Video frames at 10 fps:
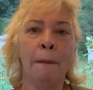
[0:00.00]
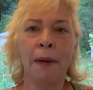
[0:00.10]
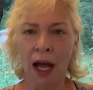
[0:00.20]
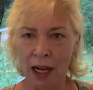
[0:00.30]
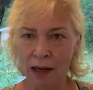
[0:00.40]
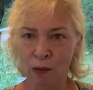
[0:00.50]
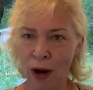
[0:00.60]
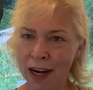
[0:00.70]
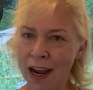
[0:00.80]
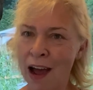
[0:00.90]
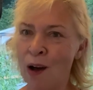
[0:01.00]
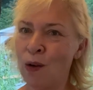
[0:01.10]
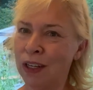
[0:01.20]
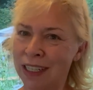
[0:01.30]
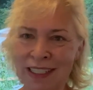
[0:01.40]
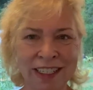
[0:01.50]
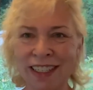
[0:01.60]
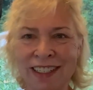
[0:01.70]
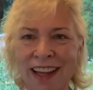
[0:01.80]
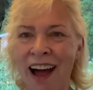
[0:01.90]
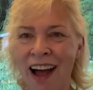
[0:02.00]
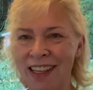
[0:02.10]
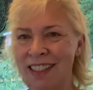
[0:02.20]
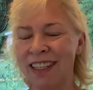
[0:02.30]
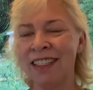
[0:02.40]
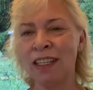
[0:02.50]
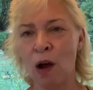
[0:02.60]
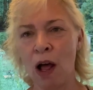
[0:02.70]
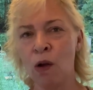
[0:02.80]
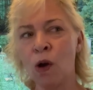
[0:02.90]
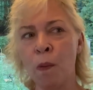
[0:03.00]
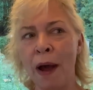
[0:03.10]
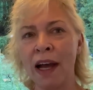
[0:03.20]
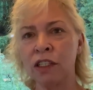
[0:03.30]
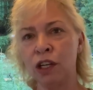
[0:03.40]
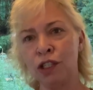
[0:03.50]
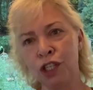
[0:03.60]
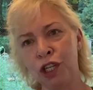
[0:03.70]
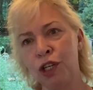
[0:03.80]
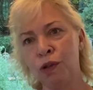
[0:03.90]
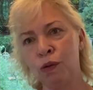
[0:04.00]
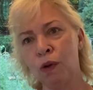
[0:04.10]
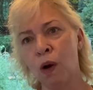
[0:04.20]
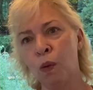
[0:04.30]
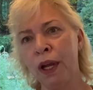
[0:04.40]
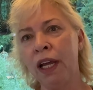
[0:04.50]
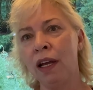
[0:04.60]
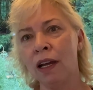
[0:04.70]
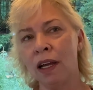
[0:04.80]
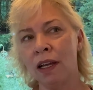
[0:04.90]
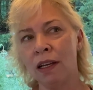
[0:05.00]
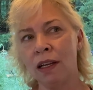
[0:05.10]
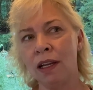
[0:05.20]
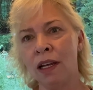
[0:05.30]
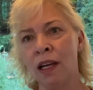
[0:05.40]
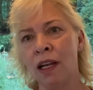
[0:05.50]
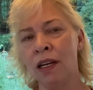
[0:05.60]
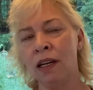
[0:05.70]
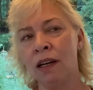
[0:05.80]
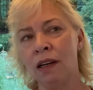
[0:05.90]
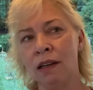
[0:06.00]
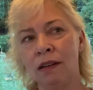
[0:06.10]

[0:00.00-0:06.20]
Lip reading: But right now, it's just not. So I'll go back to 2 a week in